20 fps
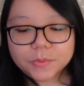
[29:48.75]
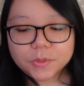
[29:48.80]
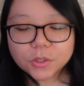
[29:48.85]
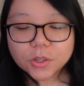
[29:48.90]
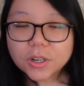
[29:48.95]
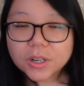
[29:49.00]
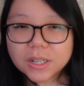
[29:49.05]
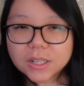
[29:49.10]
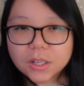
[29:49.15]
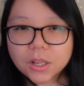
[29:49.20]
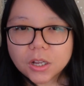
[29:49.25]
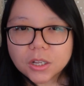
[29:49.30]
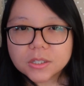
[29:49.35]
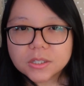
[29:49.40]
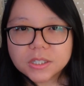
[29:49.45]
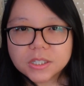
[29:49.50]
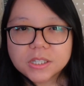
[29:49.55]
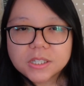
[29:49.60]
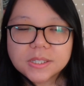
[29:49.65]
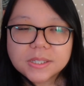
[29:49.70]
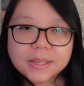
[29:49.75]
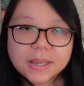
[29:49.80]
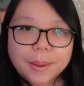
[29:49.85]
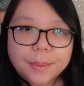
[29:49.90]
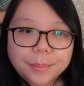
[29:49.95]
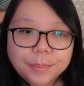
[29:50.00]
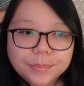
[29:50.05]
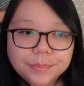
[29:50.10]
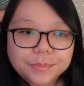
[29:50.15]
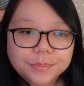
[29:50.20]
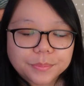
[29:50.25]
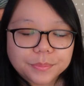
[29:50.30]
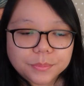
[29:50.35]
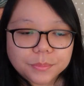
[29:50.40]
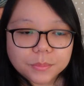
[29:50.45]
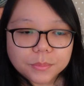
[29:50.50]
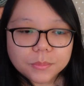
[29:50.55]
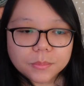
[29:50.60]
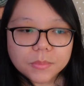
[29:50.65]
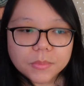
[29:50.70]
Not a lot, just some,
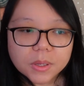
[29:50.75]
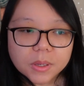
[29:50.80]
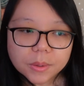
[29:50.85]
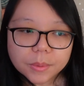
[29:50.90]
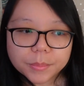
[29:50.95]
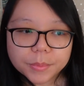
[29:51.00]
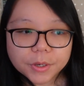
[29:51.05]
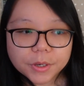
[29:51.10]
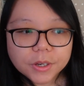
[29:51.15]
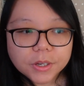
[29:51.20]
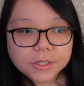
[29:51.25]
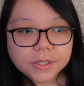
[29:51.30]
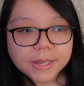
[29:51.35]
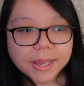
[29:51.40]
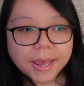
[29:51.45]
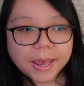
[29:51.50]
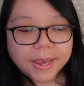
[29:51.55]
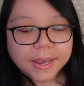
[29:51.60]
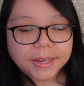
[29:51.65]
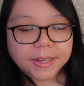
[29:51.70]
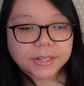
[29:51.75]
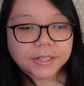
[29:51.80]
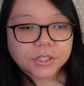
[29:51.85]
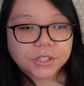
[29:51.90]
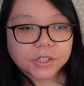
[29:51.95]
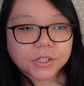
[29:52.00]
because I